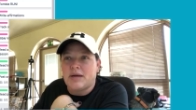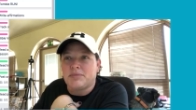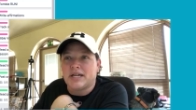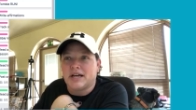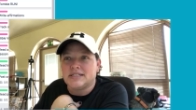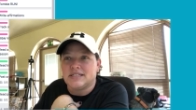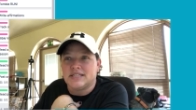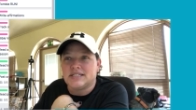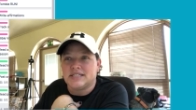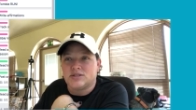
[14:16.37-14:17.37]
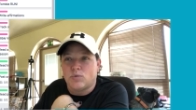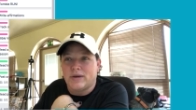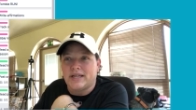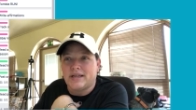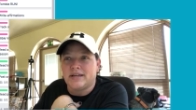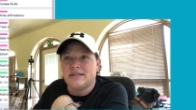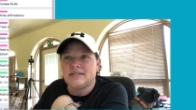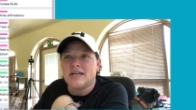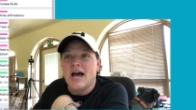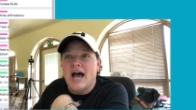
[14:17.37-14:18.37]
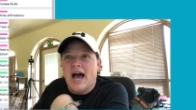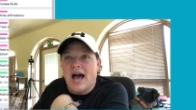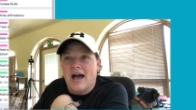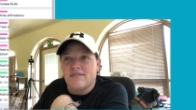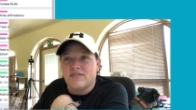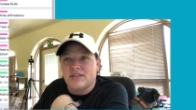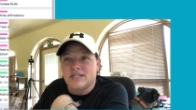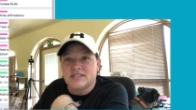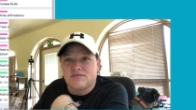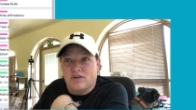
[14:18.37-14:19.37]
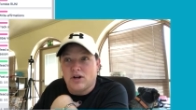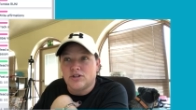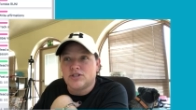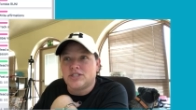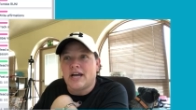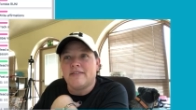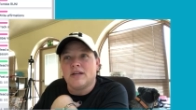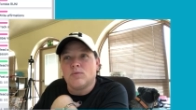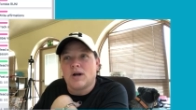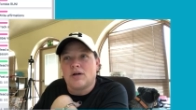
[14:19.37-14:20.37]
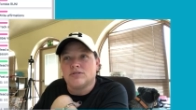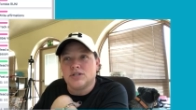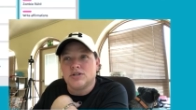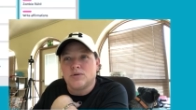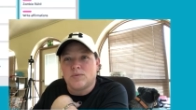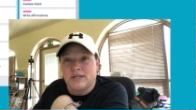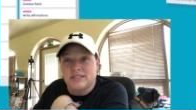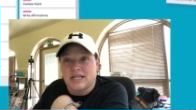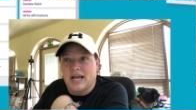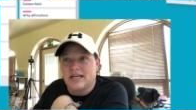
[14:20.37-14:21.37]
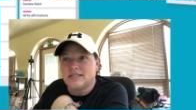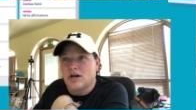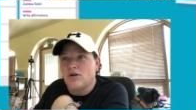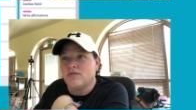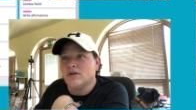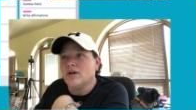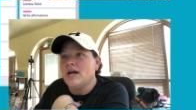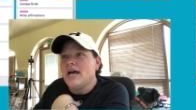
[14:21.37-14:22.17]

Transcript: And because this is a weekend, I have this first. And then what I'll do when today is over